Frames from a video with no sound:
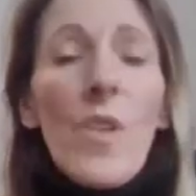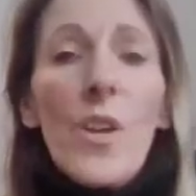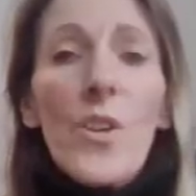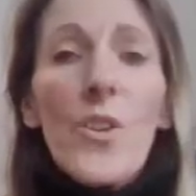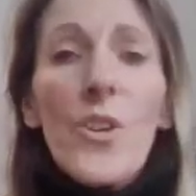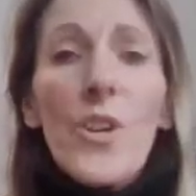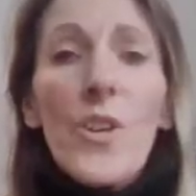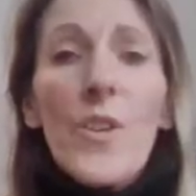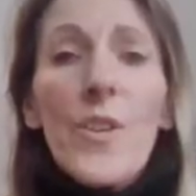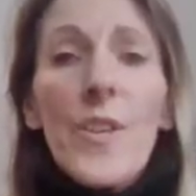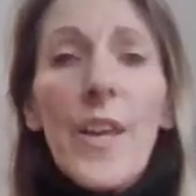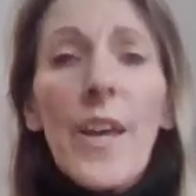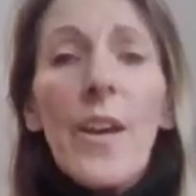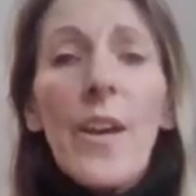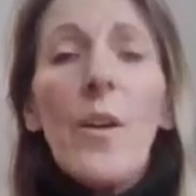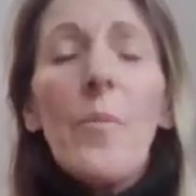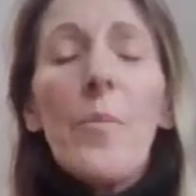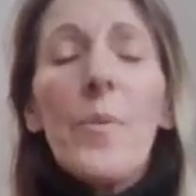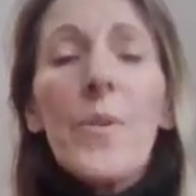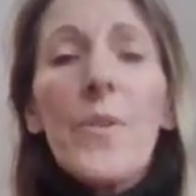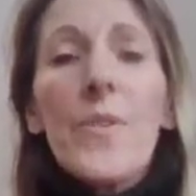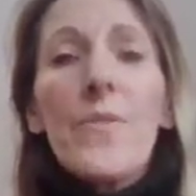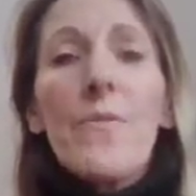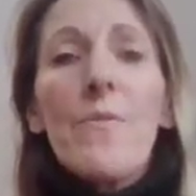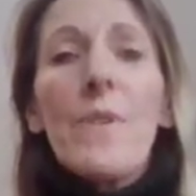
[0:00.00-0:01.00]
just to help
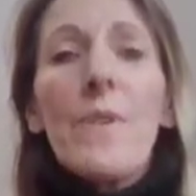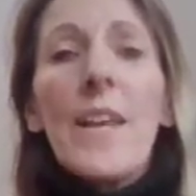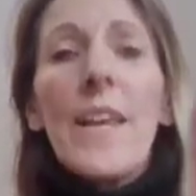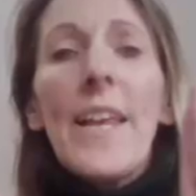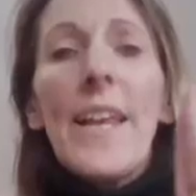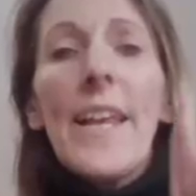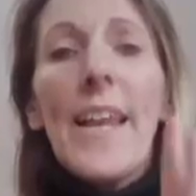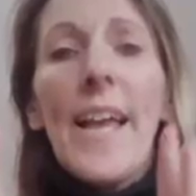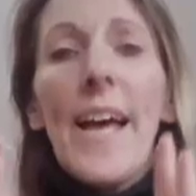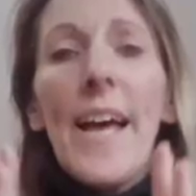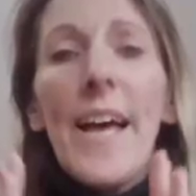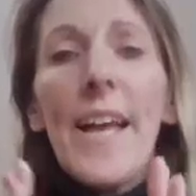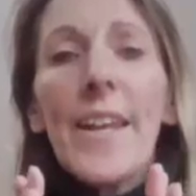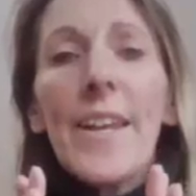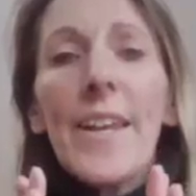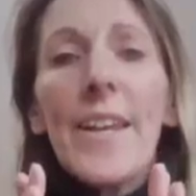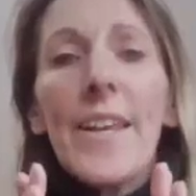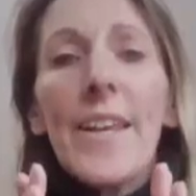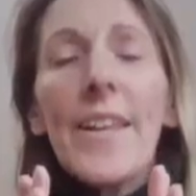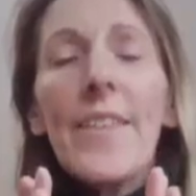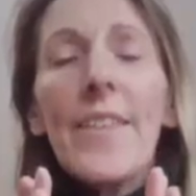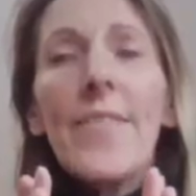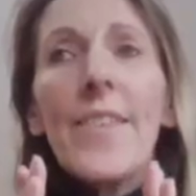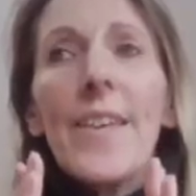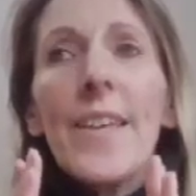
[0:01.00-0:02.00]
us really land
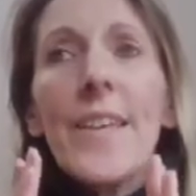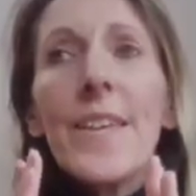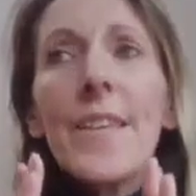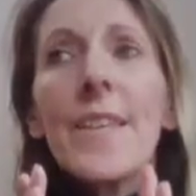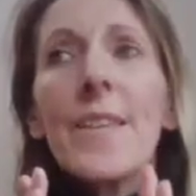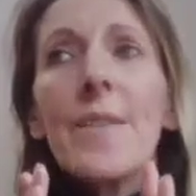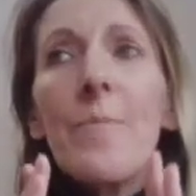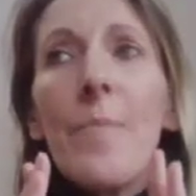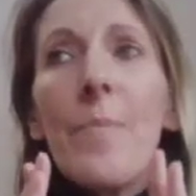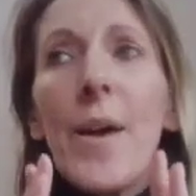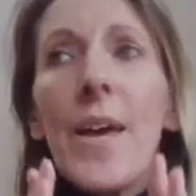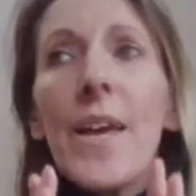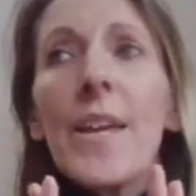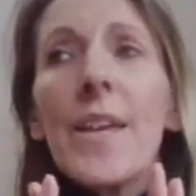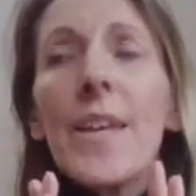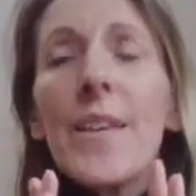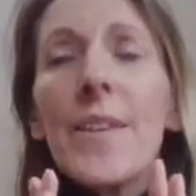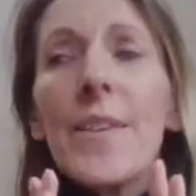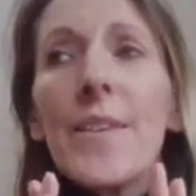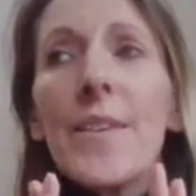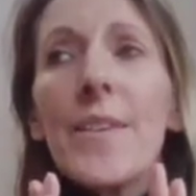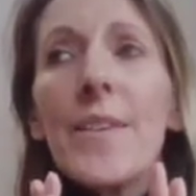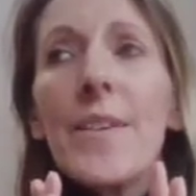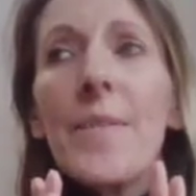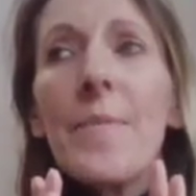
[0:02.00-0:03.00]
in this
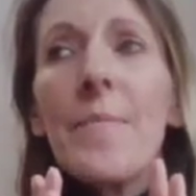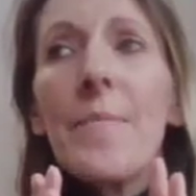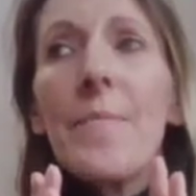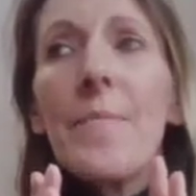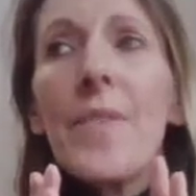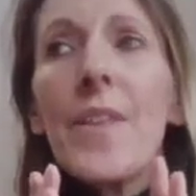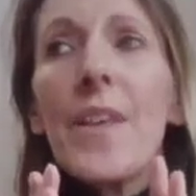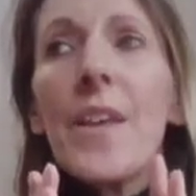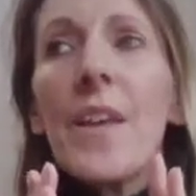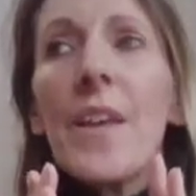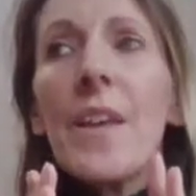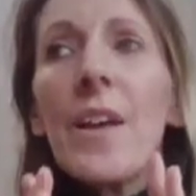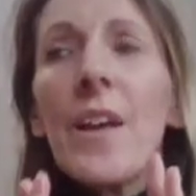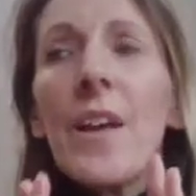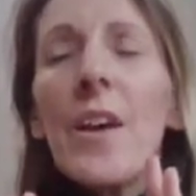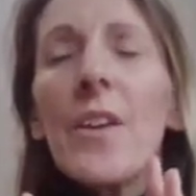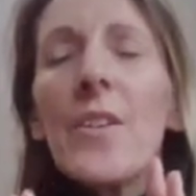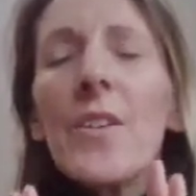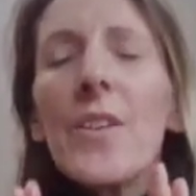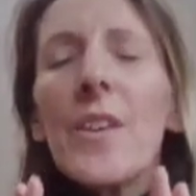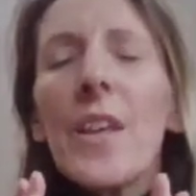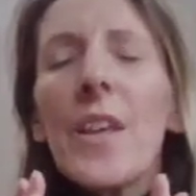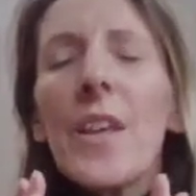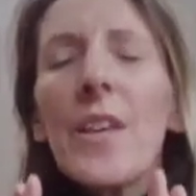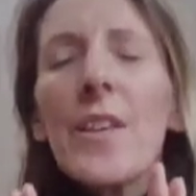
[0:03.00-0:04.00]
space,
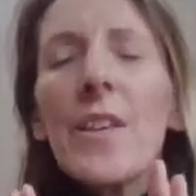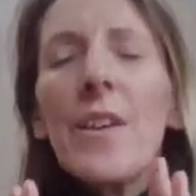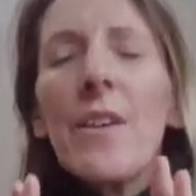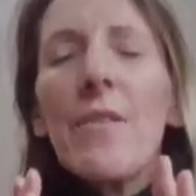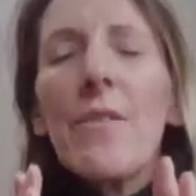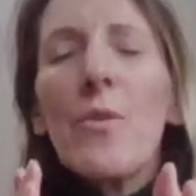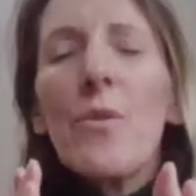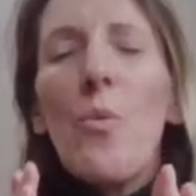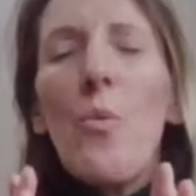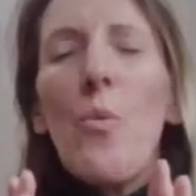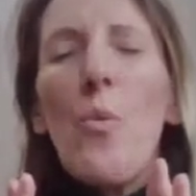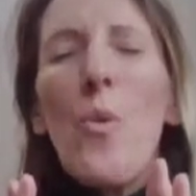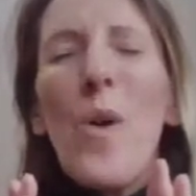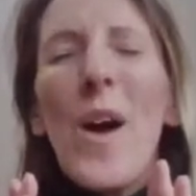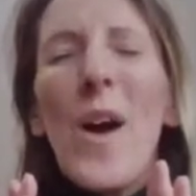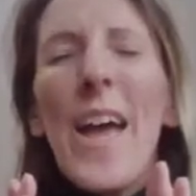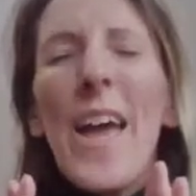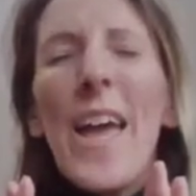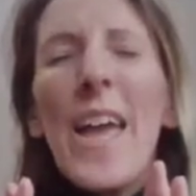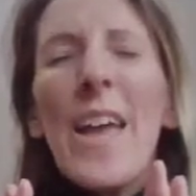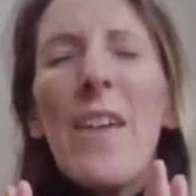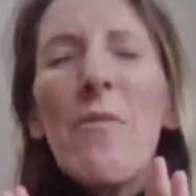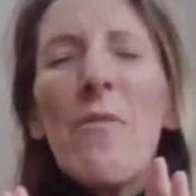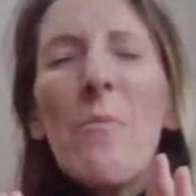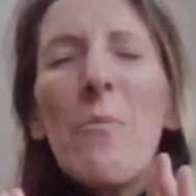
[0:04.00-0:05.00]
cutting ourselves
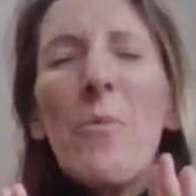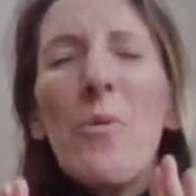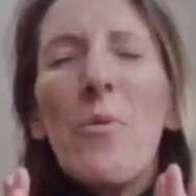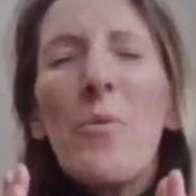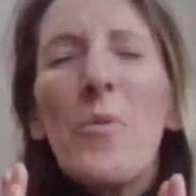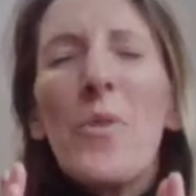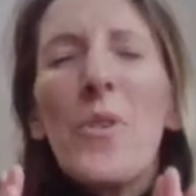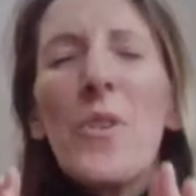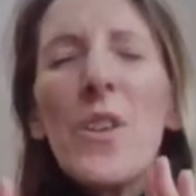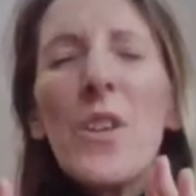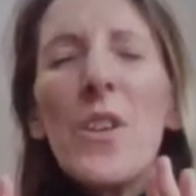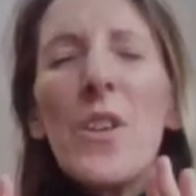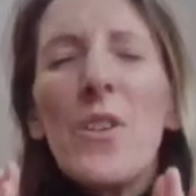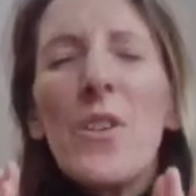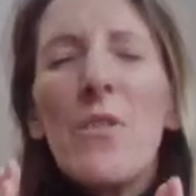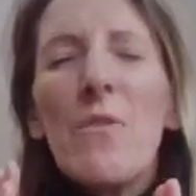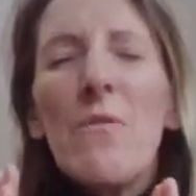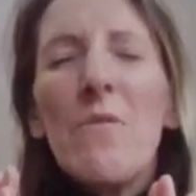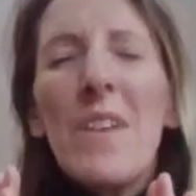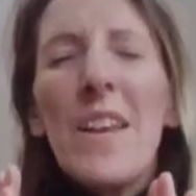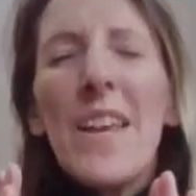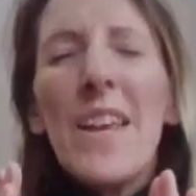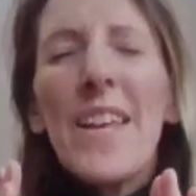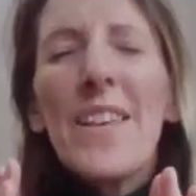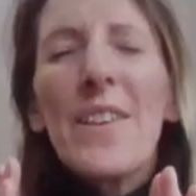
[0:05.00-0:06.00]
away from all the to-do
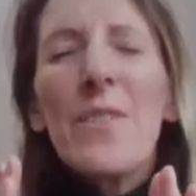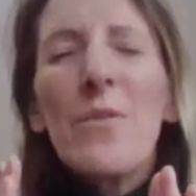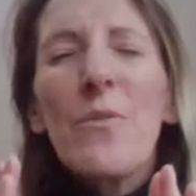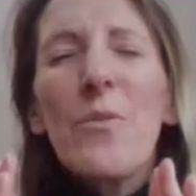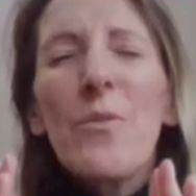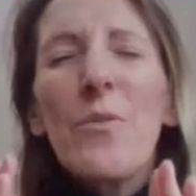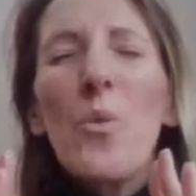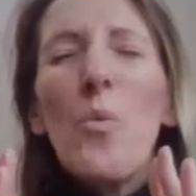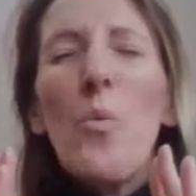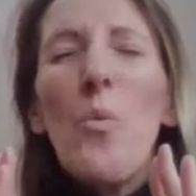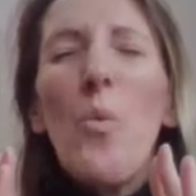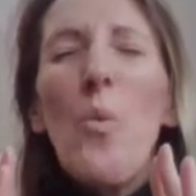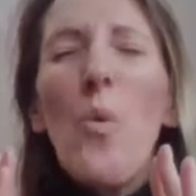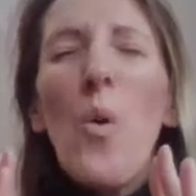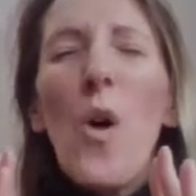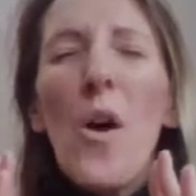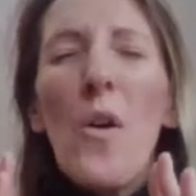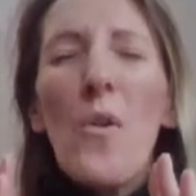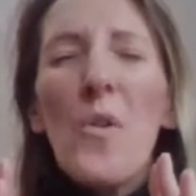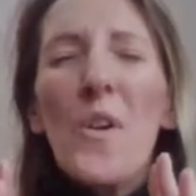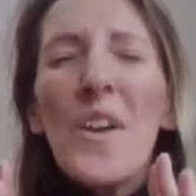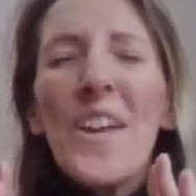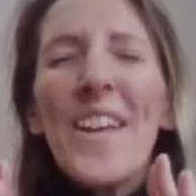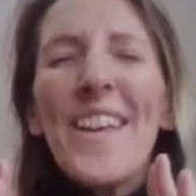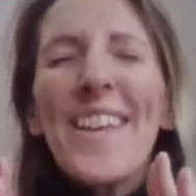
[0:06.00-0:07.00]
lists, all the
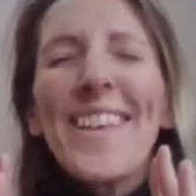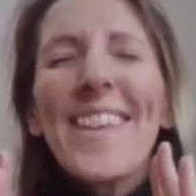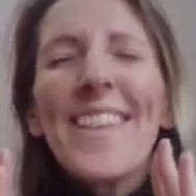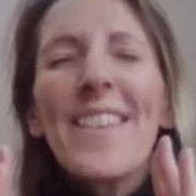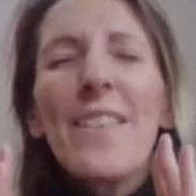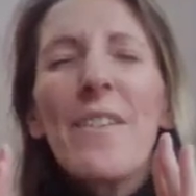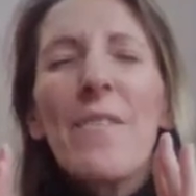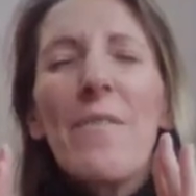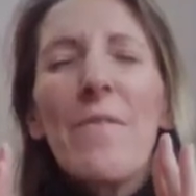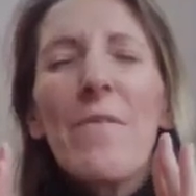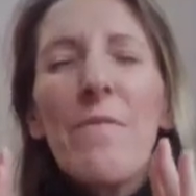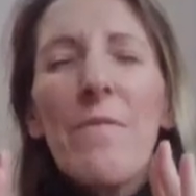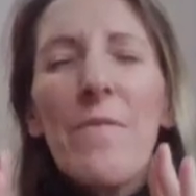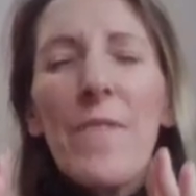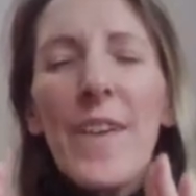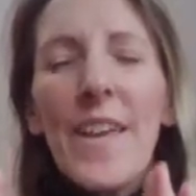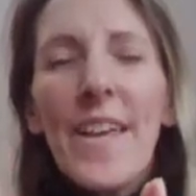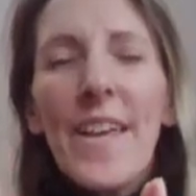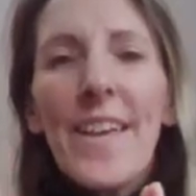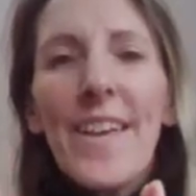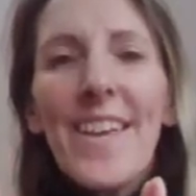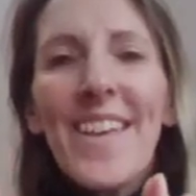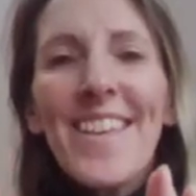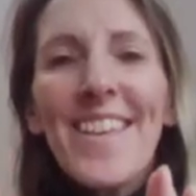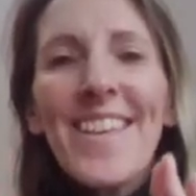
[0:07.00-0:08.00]
worries and the
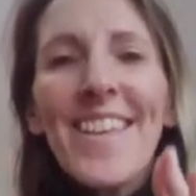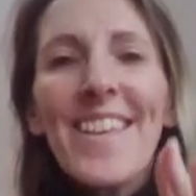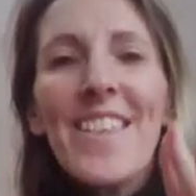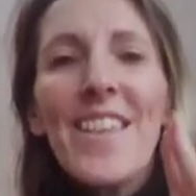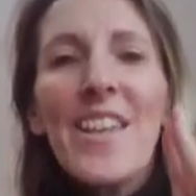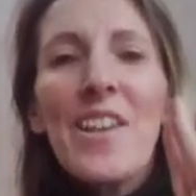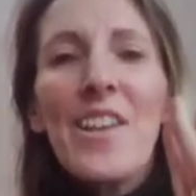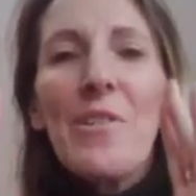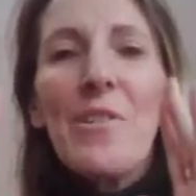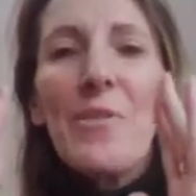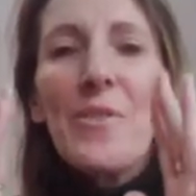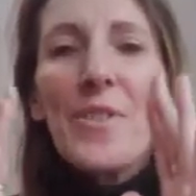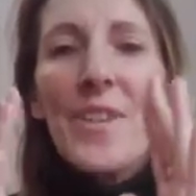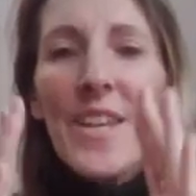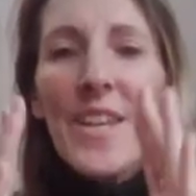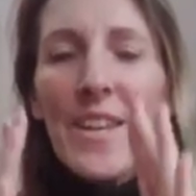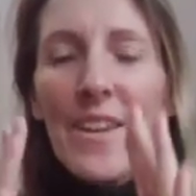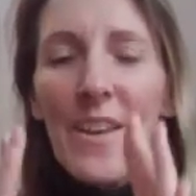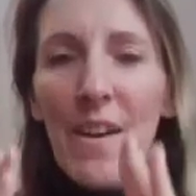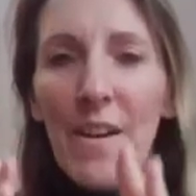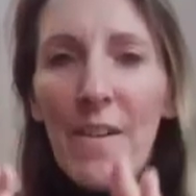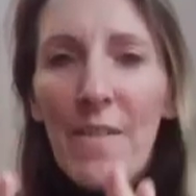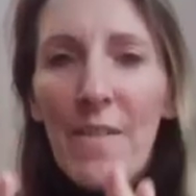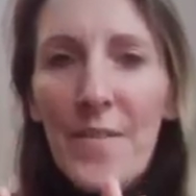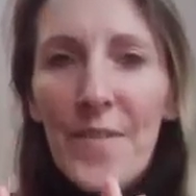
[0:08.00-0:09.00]
fears and the not
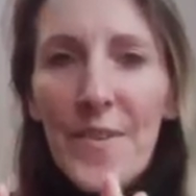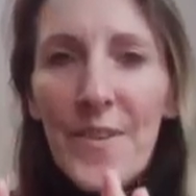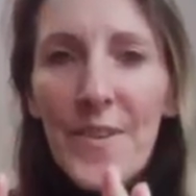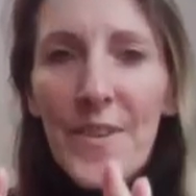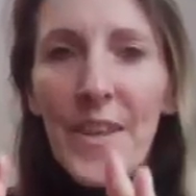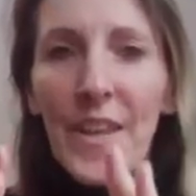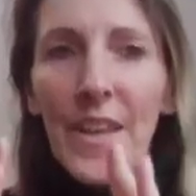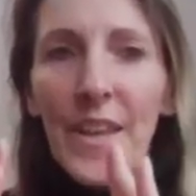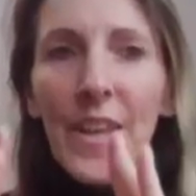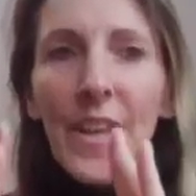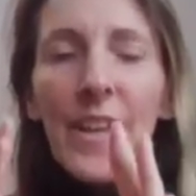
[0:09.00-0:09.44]
enoughs,